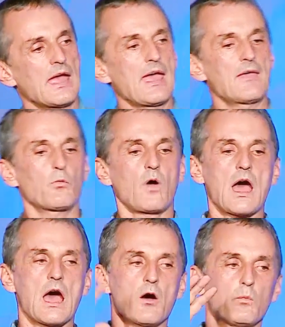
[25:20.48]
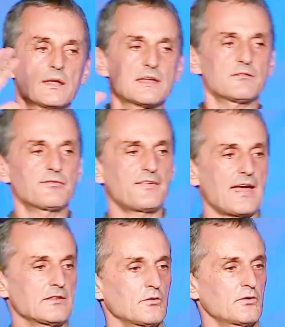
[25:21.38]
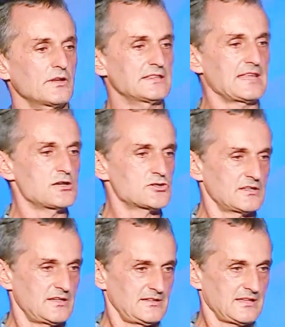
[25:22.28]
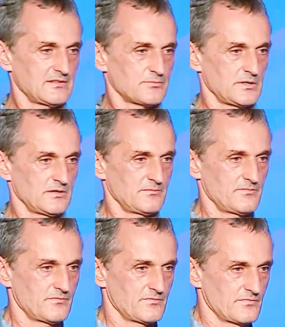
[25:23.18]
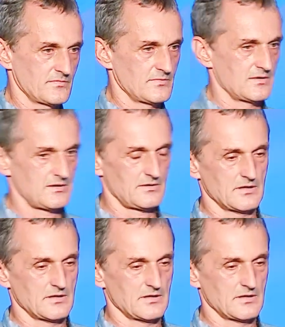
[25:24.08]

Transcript: and how we can find orientation in that one.